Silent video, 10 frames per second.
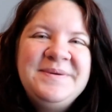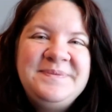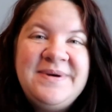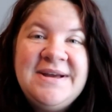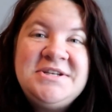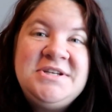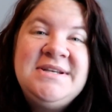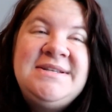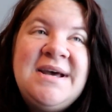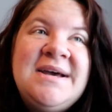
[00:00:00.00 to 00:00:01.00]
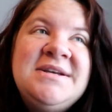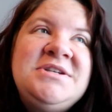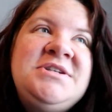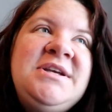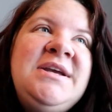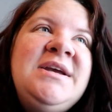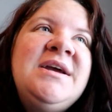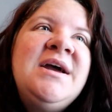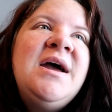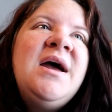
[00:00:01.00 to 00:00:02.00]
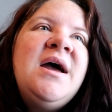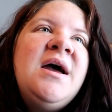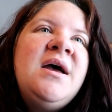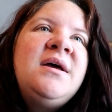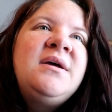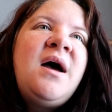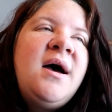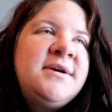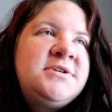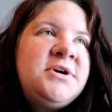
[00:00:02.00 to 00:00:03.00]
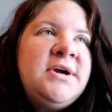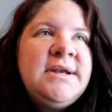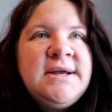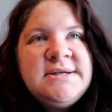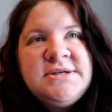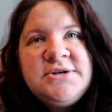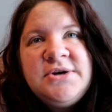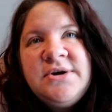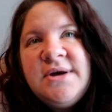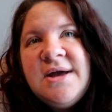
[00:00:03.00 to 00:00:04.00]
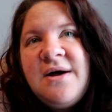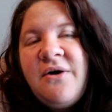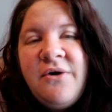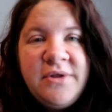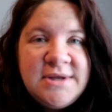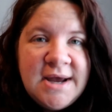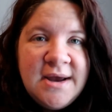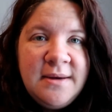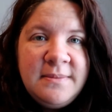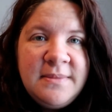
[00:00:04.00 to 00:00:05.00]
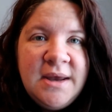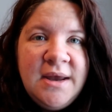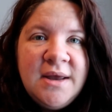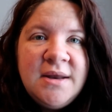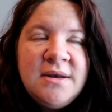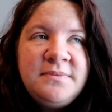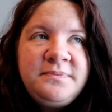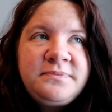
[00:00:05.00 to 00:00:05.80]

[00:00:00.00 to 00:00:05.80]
But she does. She hugs her and kisses her all the time, and